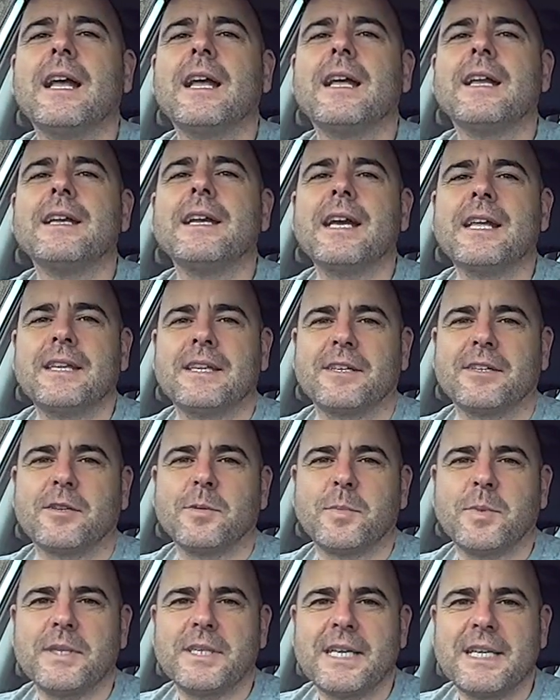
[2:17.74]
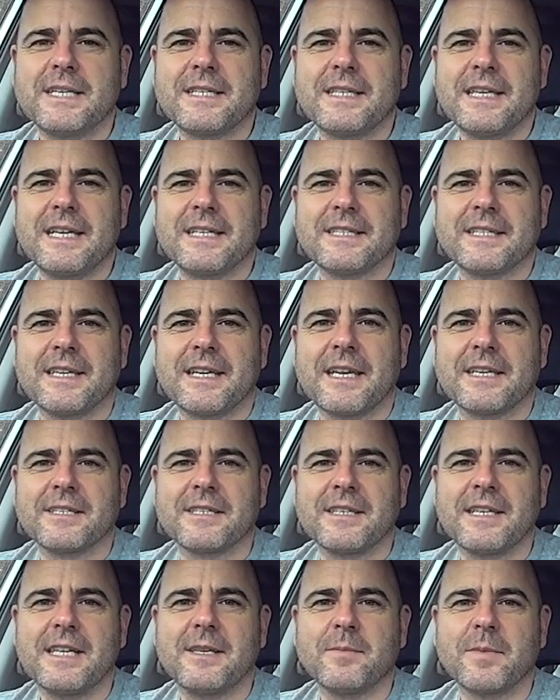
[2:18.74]
Now then, a couple of days later, I get
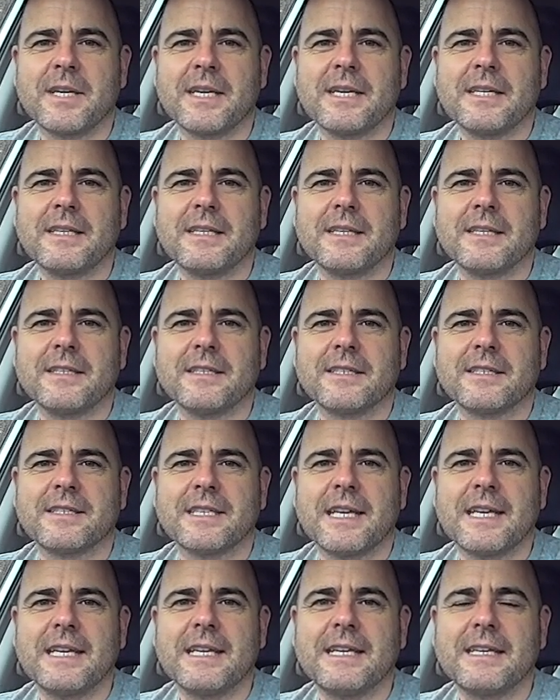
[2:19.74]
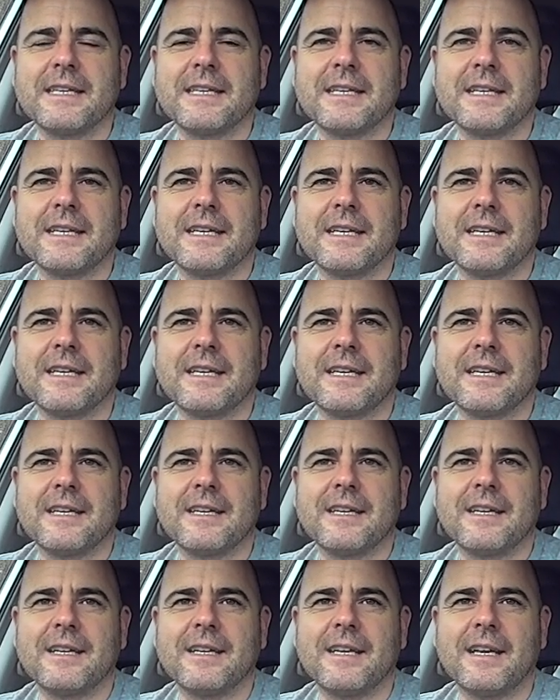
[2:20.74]
an email saying
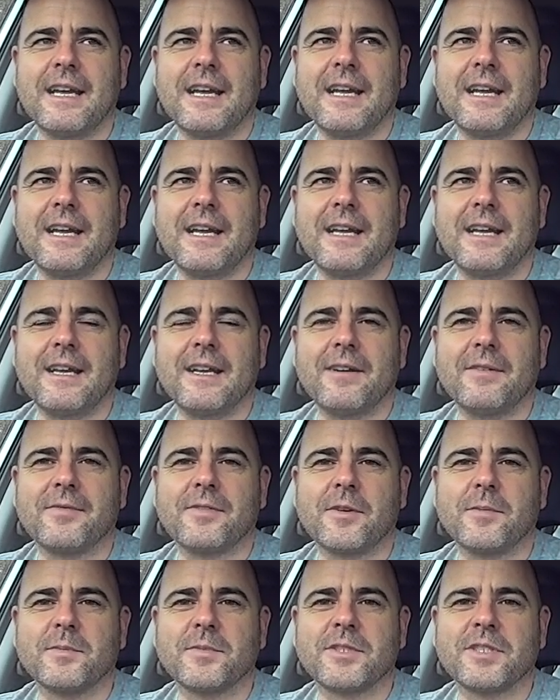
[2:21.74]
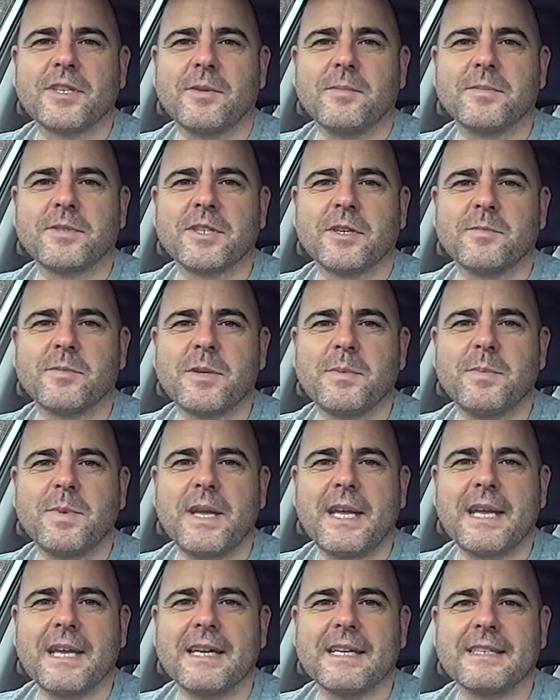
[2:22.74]
from Tomtom
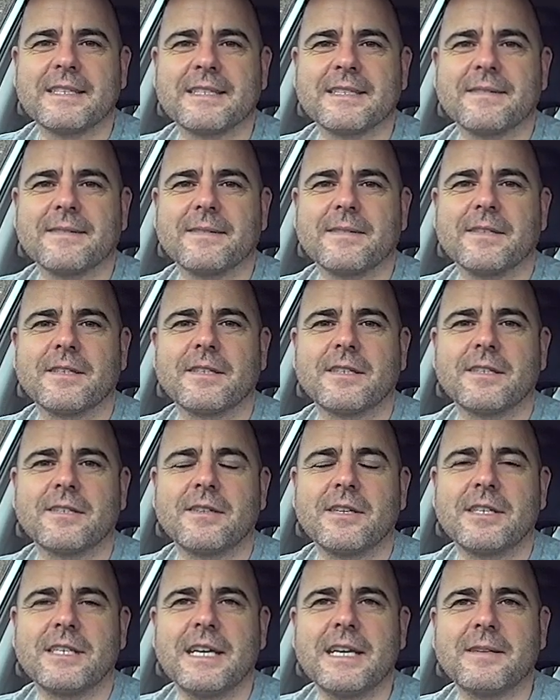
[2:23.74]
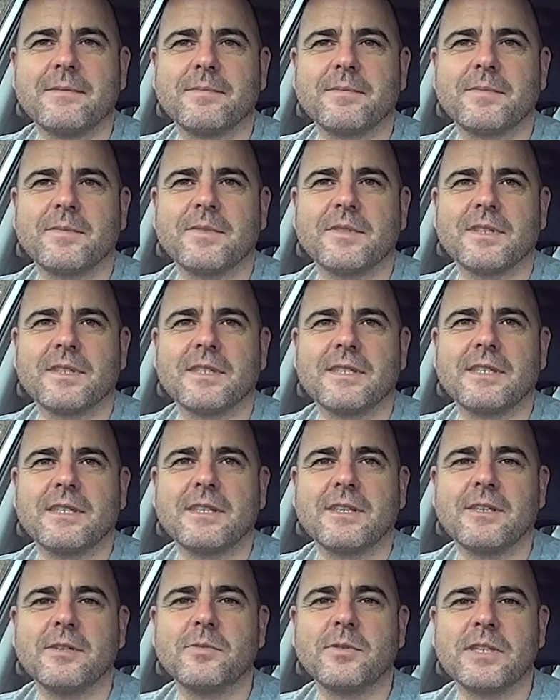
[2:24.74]
Repairs, going, yeah,
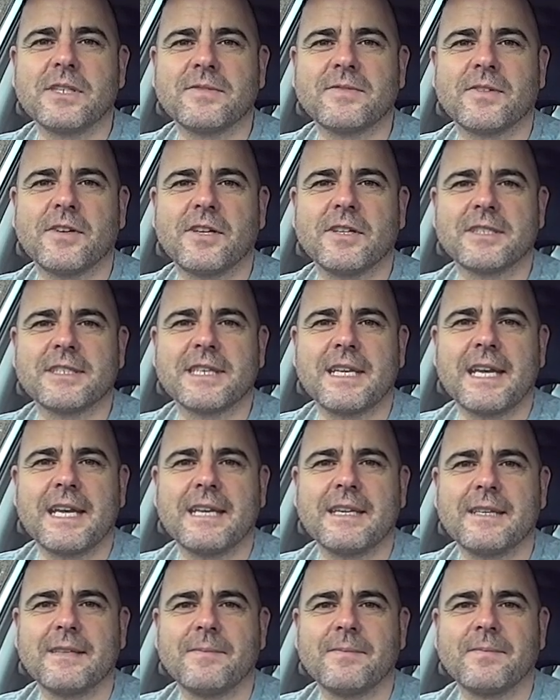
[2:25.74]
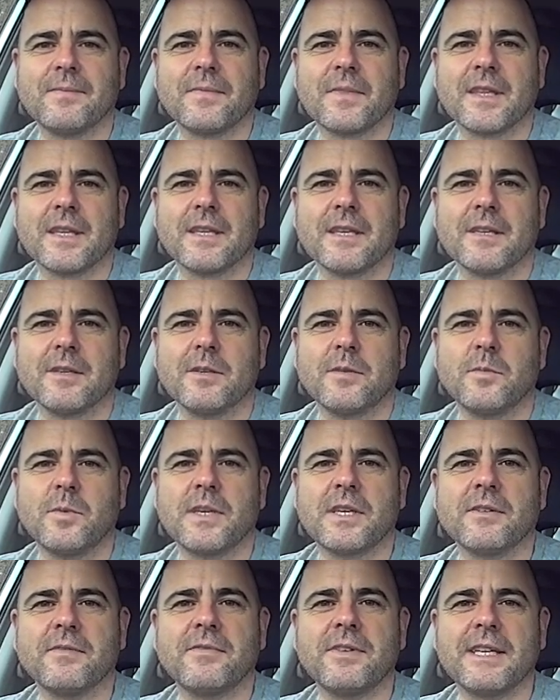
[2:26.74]
your unit's faulty. We
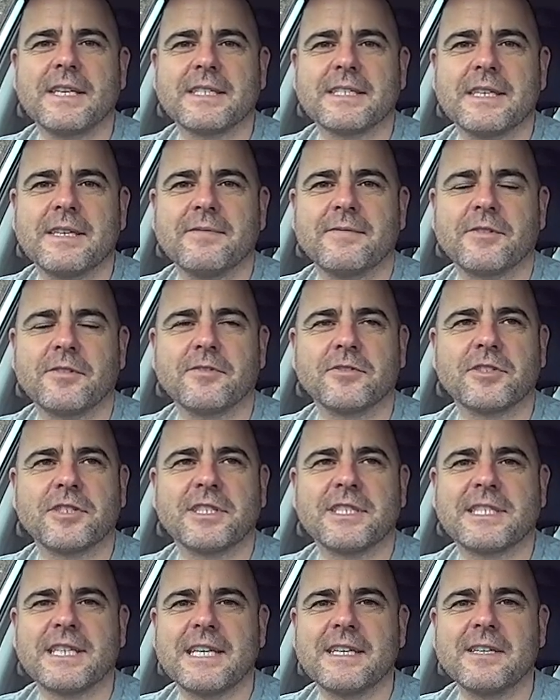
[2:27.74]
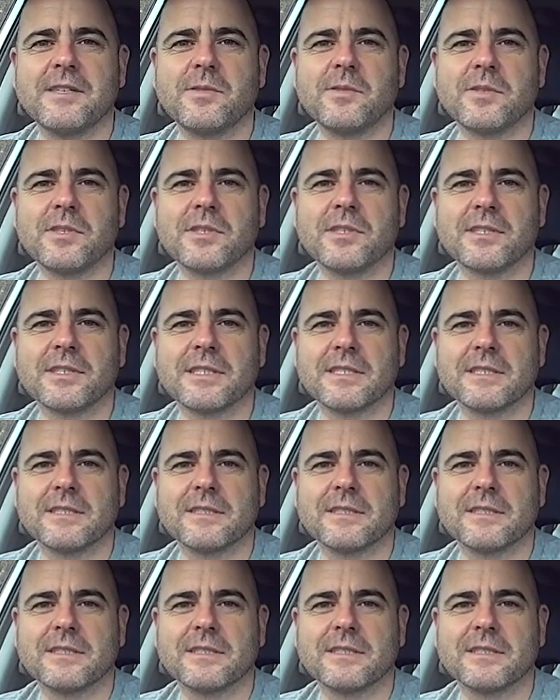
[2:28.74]
can fix it for €110.